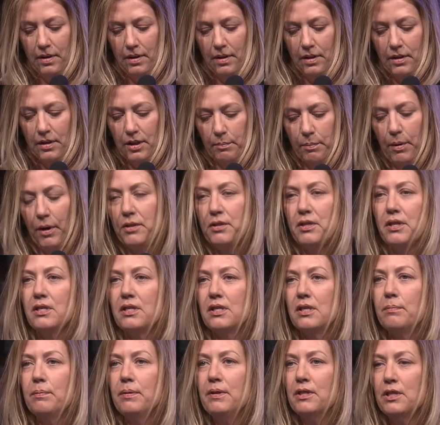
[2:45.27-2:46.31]
The
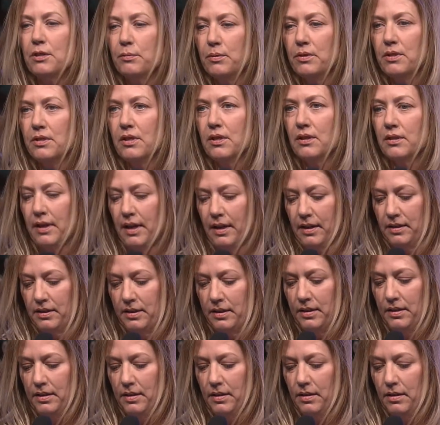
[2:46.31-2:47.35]
participants were
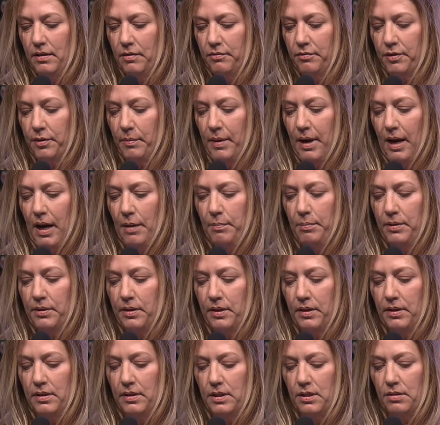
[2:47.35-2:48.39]
selected from
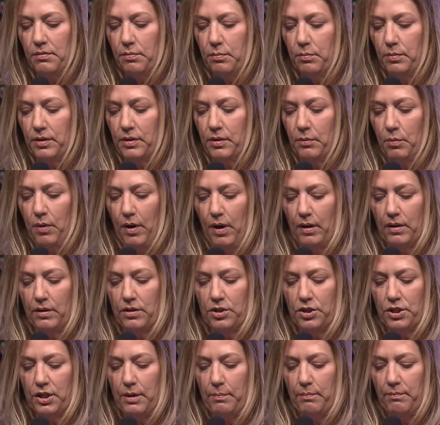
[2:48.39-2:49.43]
applicants with the Wild
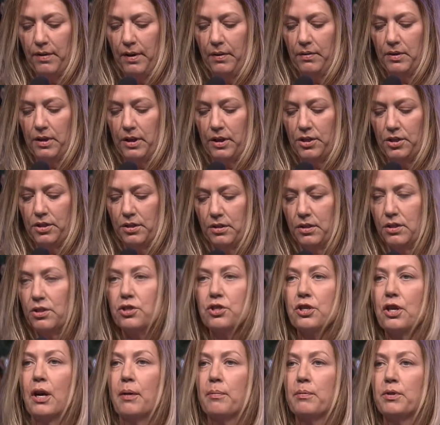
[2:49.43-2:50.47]
Sheep Foundation's
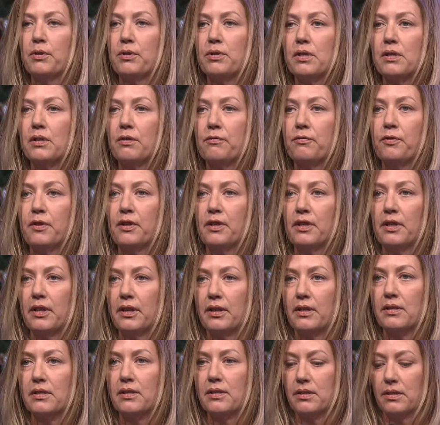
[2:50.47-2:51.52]
chapters and
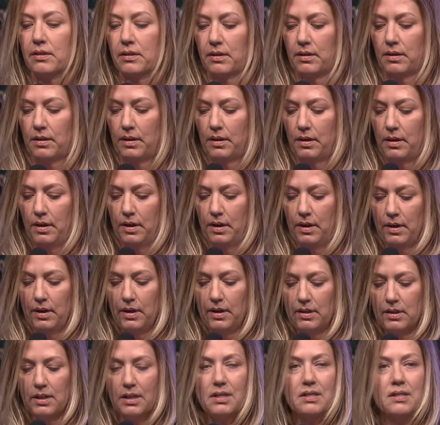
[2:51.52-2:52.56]
affiliates.
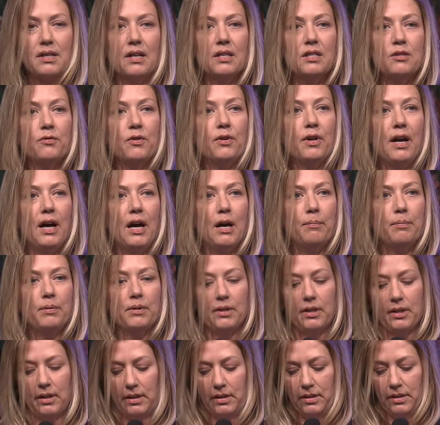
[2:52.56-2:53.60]
Successful
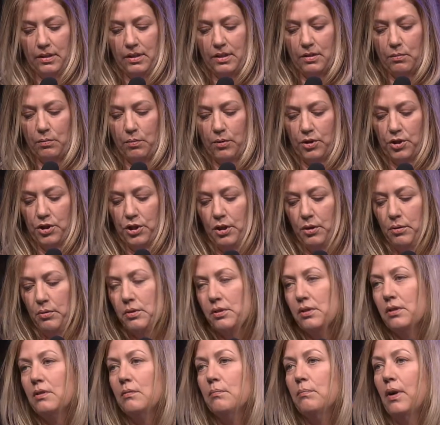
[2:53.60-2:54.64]
applicants were
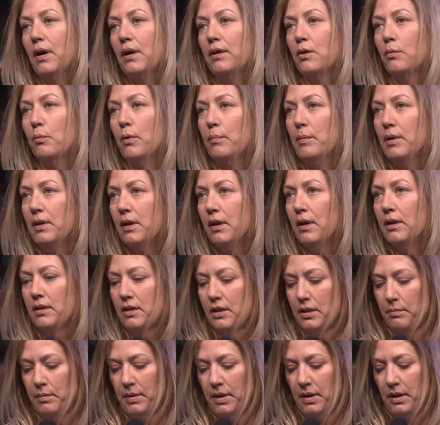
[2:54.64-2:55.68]
chosen by the Women Hunt
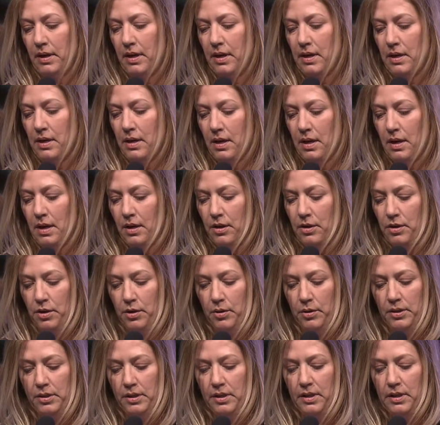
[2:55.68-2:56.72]
Committee
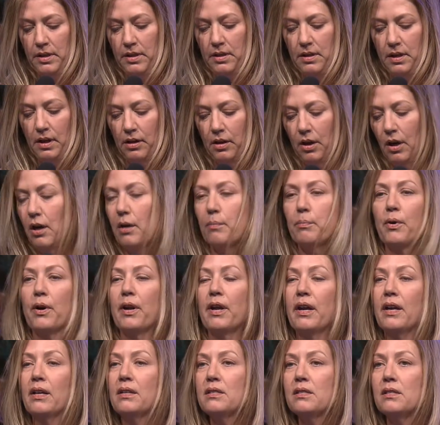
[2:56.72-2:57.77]
using a
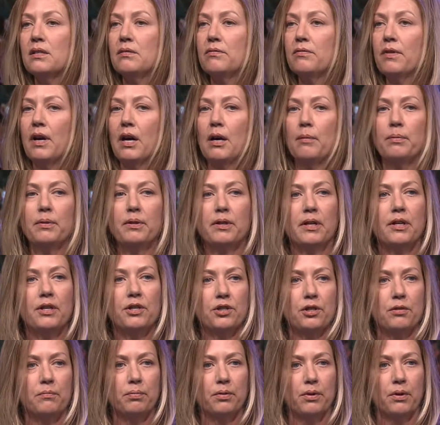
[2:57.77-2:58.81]
comprehensive
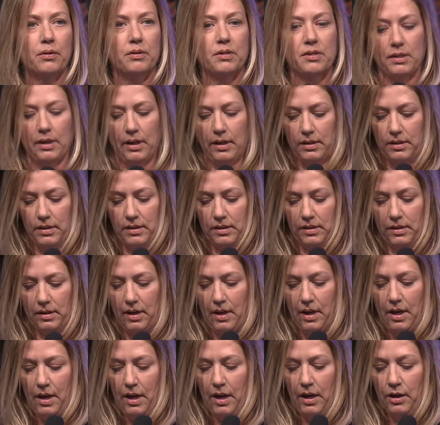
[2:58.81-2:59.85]
application process,
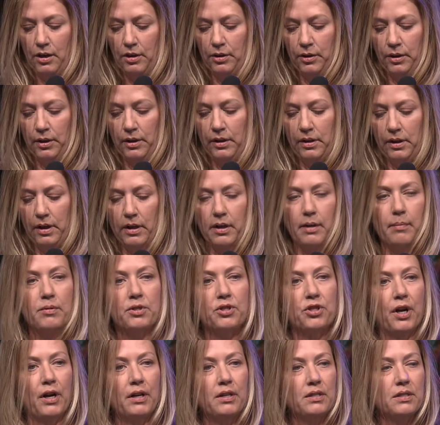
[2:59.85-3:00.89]
including an
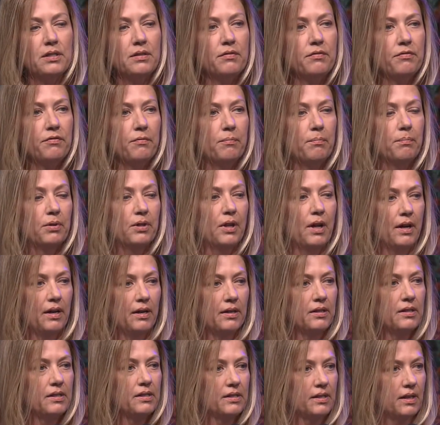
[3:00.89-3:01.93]
objective blind
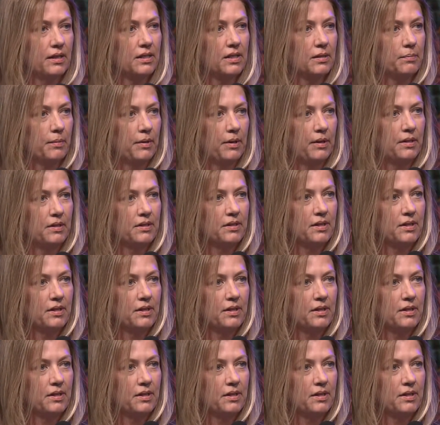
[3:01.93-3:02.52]
assessment